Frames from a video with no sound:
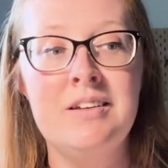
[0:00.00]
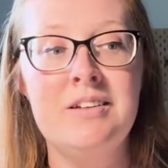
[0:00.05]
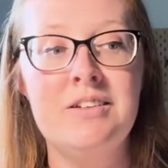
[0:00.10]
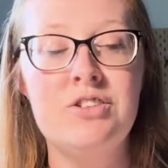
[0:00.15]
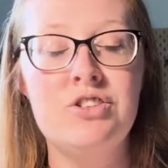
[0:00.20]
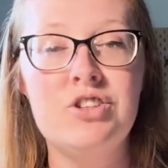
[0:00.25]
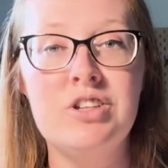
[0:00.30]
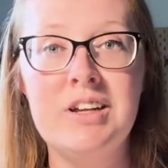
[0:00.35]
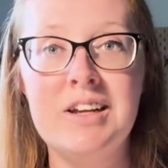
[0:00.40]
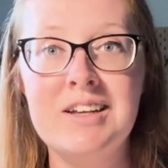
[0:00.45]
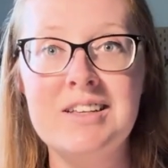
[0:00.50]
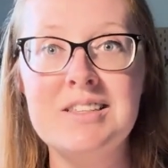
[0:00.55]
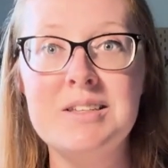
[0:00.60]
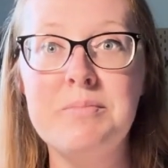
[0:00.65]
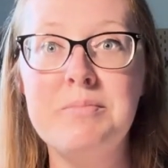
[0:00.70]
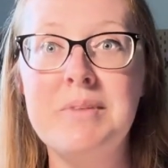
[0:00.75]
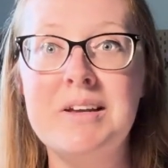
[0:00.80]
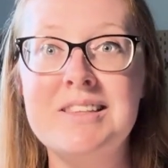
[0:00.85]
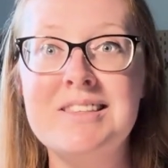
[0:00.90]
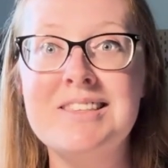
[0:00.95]
she has
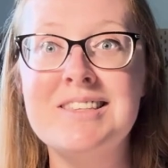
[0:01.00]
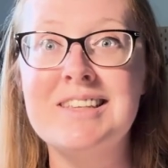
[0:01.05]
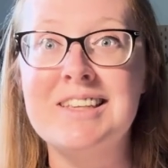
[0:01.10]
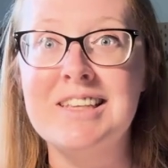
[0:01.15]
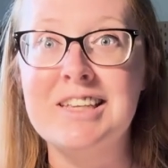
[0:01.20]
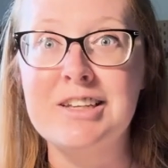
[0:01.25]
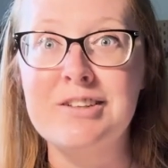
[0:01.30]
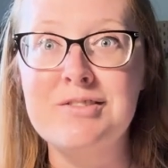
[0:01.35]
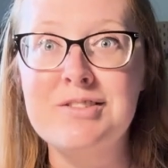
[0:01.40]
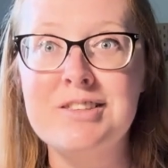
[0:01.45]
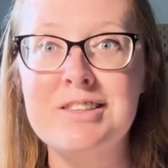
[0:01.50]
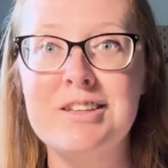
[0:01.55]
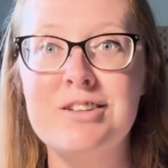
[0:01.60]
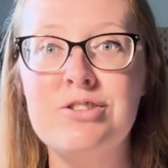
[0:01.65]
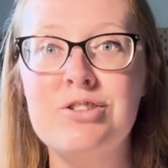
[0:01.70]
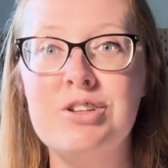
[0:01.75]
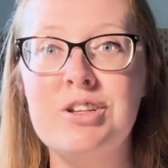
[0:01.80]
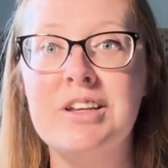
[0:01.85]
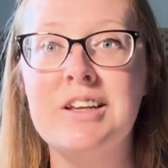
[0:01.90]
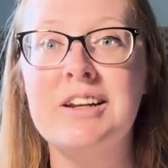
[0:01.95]
immense gifts that
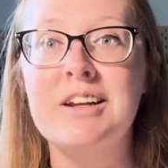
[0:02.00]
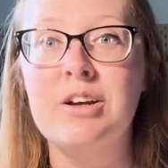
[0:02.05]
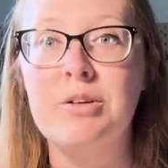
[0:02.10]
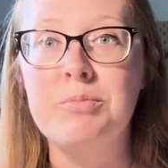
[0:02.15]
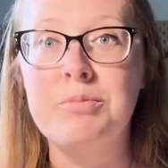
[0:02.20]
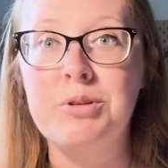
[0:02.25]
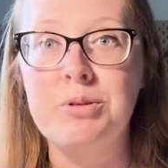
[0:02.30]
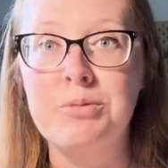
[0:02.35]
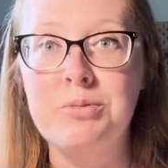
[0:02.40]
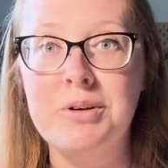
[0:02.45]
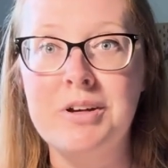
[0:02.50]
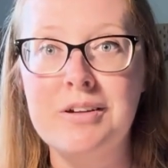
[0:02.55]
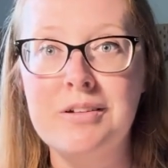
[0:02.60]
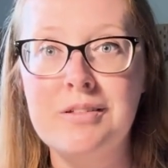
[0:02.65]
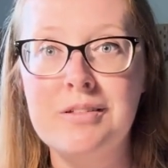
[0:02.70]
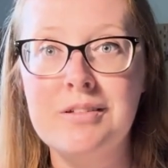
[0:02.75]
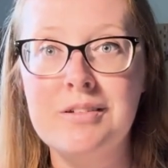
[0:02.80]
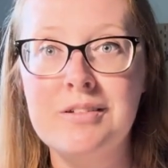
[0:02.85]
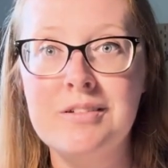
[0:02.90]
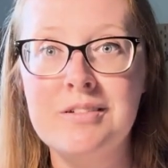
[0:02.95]
she can help you with
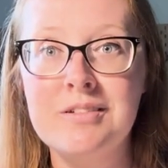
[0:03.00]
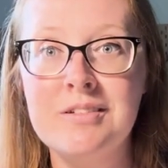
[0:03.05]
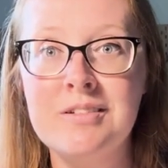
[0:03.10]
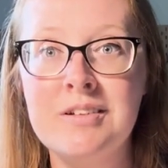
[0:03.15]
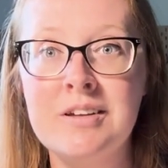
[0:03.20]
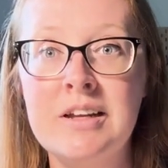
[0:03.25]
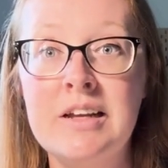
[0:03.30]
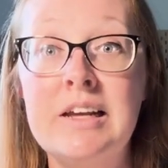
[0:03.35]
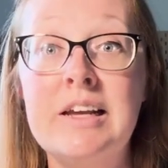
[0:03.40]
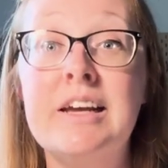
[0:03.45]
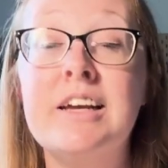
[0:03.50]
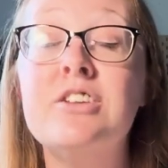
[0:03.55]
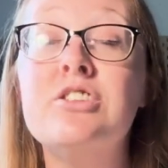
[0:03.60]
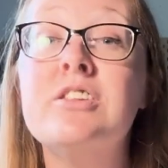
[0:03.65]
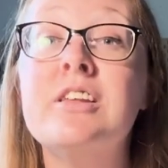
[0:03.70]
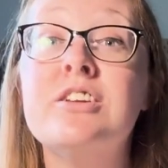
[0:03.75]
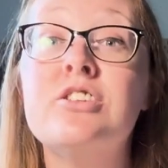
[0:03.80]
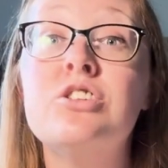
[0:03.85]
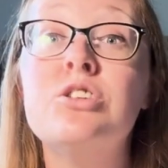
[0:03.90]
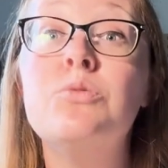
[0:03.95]
and
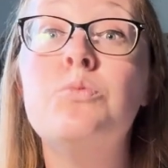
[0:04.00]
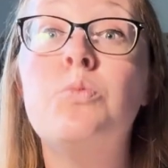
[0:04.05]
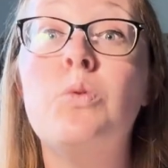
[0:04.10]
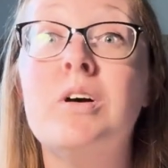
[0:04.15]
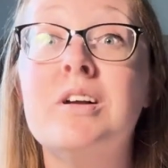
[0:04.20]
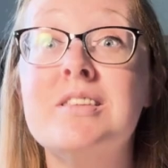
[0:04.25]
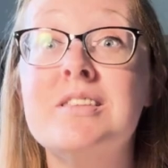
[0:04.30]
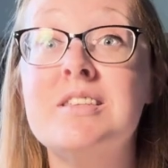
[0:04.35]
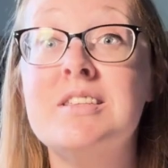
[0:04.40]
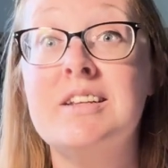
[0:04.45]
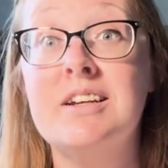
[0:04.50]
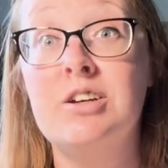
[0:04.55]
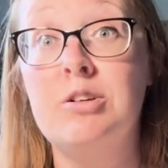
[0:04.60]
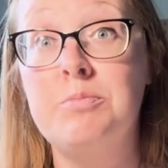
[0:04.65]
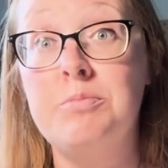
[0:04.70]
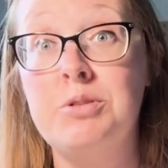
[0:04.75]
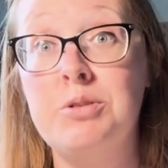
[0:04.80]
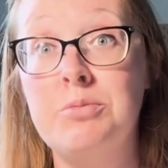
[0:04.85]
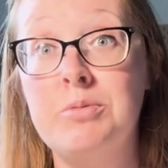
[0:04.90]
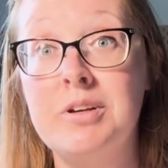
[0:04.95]
that she wants to
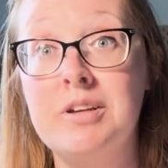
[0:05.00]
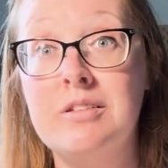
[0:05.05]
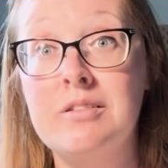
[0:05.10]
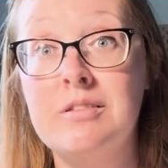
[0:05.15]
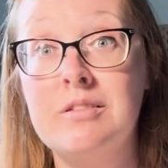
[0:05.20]
help you with.